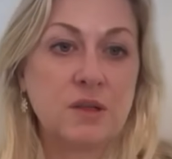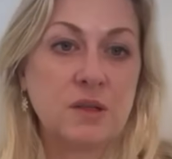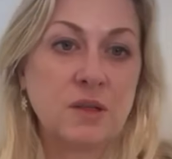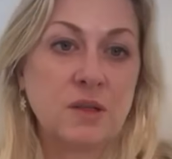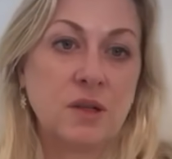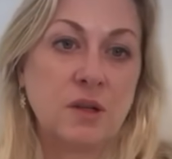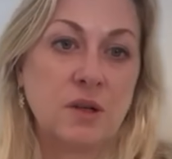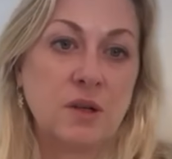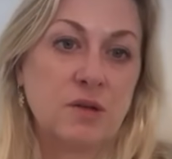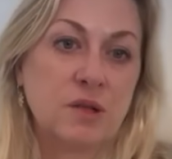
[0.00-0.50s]

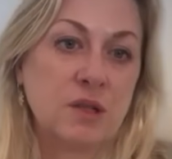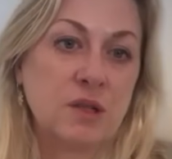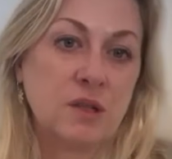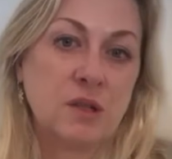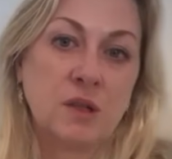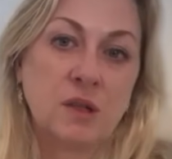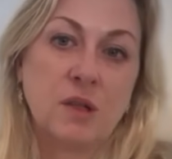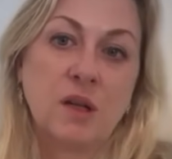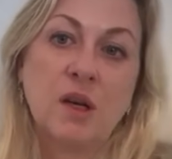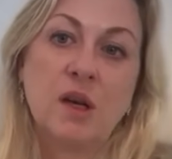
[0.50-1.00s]

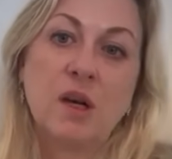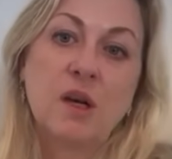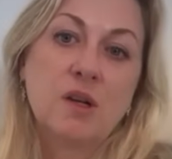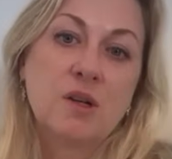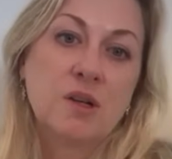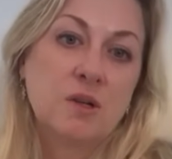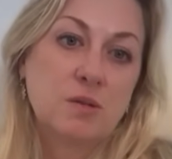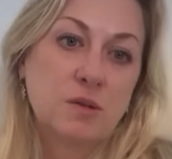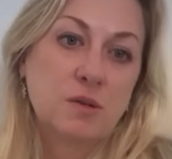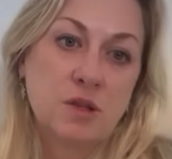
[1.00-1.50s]

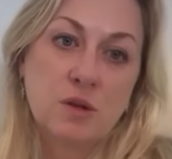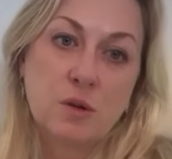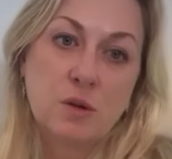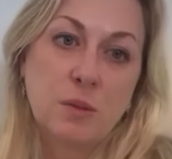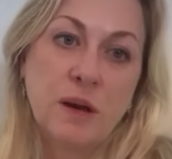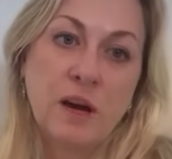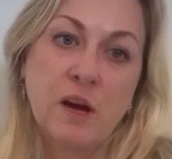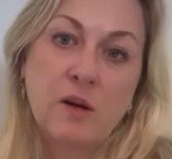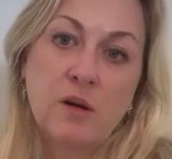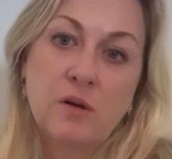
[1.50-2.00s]
She was too
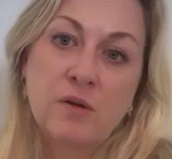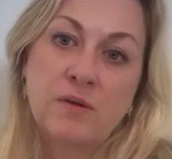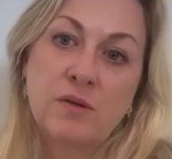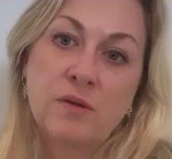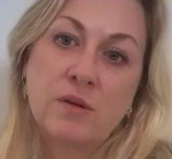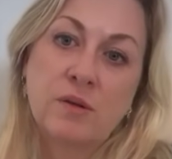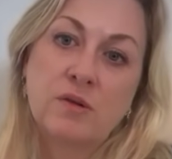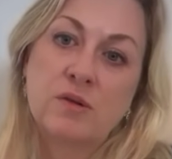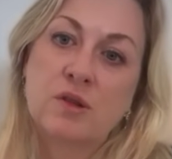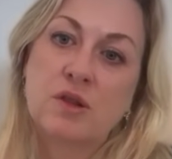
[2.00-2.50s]

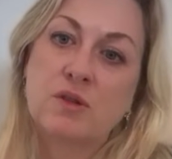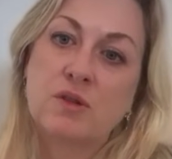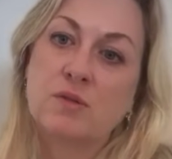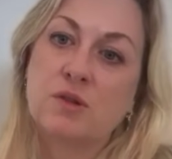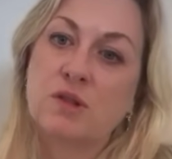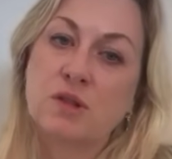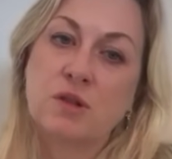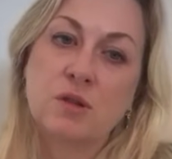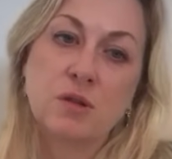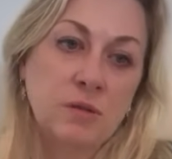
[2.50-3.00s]
powerful, she was
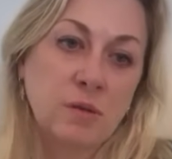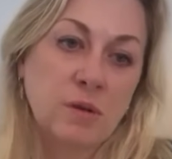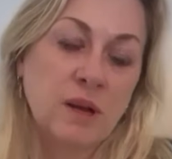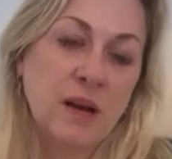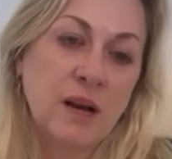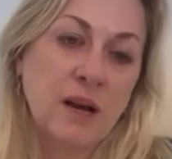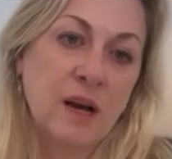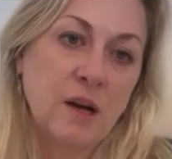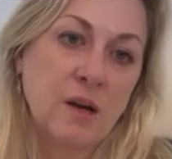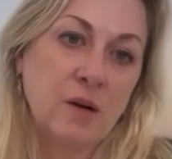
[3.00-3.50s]
too
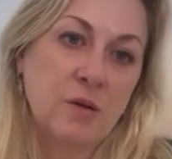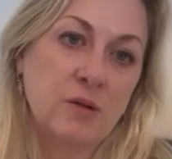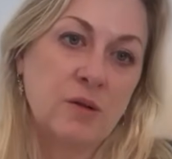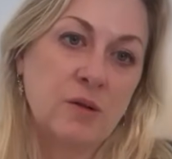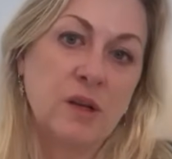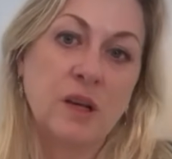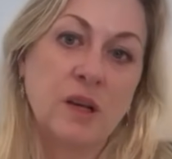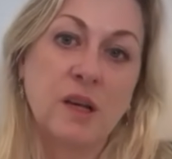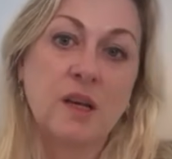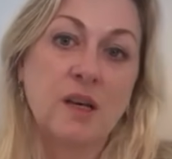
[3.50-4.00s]

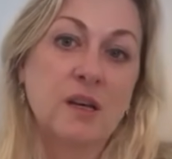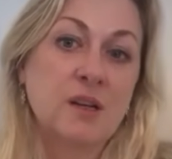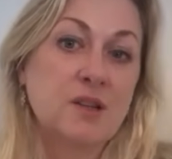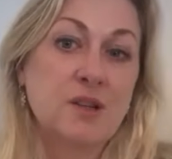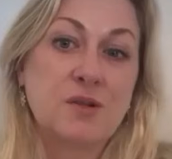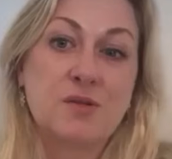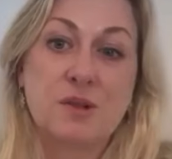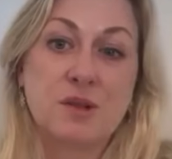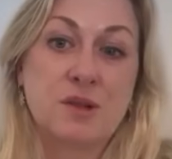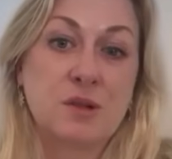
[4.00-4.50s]
loud,
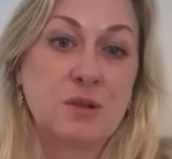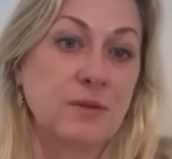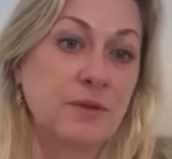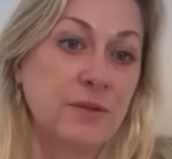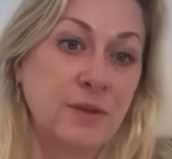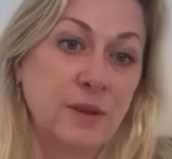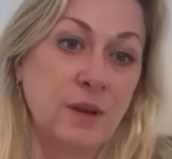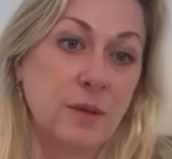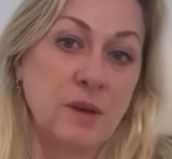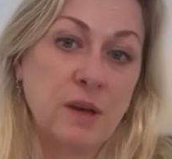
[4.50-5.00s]
she was too
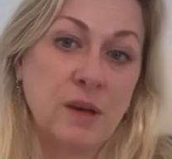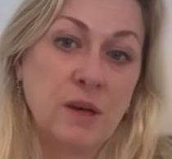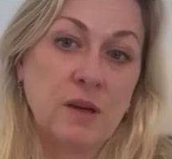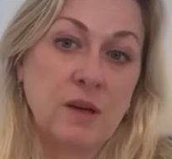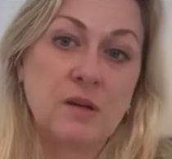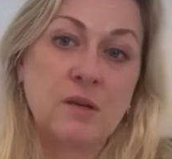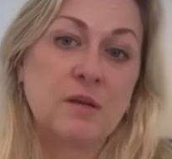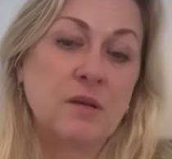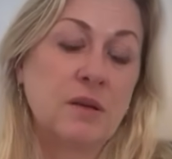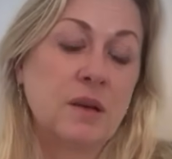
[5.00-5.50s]

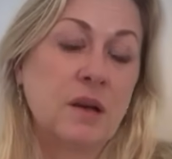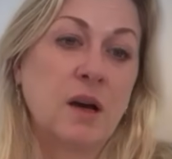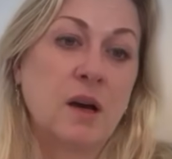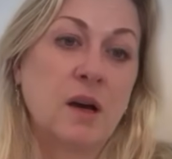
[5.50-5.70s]
female.